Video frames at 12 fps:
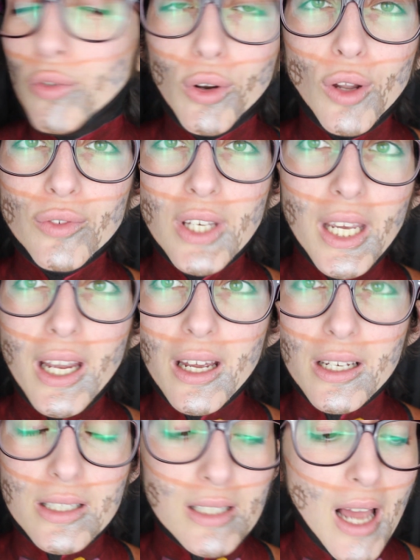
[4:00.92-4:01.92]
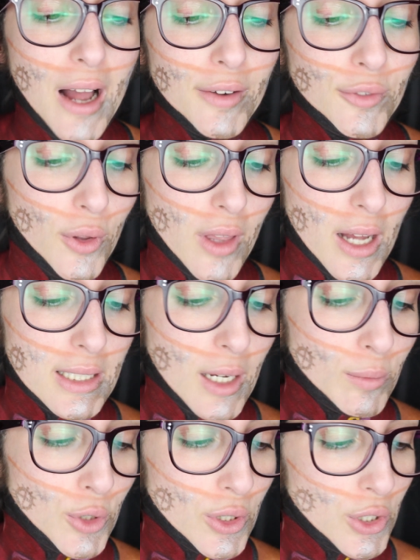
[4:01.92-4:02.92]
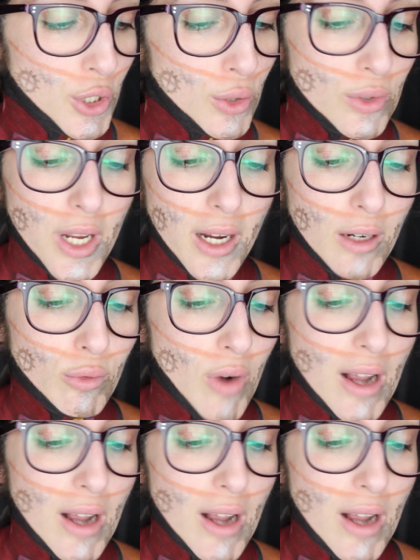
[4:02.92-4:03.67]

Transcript: full of gears, and for that I'm just using